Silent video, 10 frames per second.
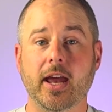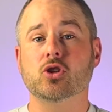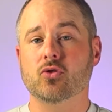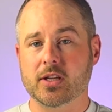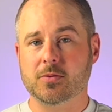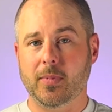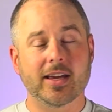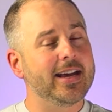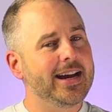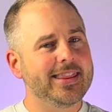And trust
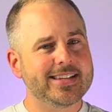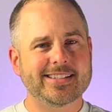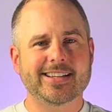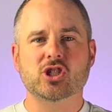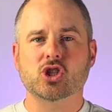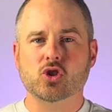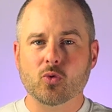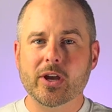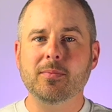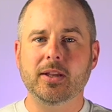me, this is
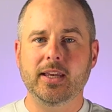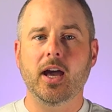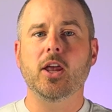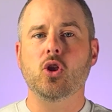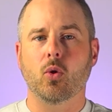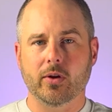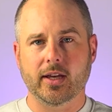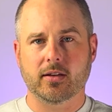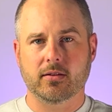extremely annoying.